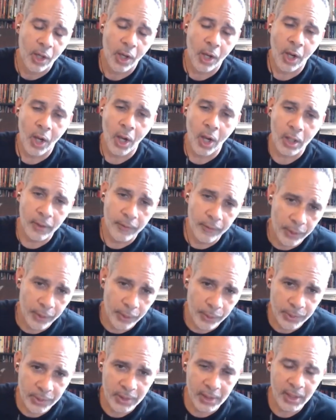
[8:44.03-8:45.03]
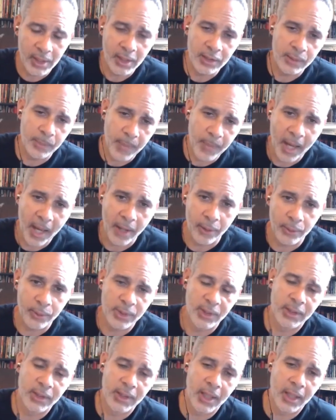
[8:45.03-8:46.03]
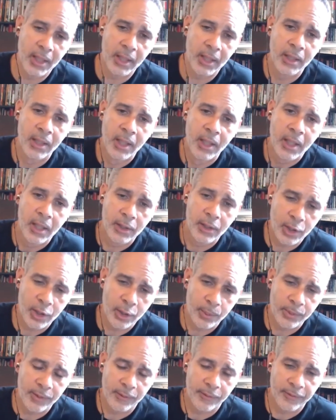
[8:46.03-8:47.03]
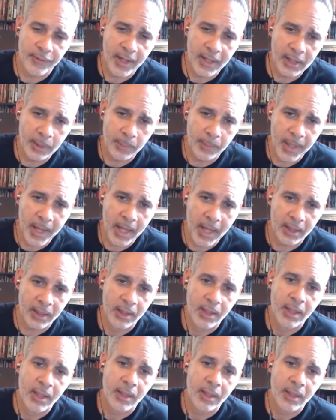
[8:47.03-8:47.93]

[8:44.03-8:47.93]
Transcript: All of those things matter today in terms of fighting back,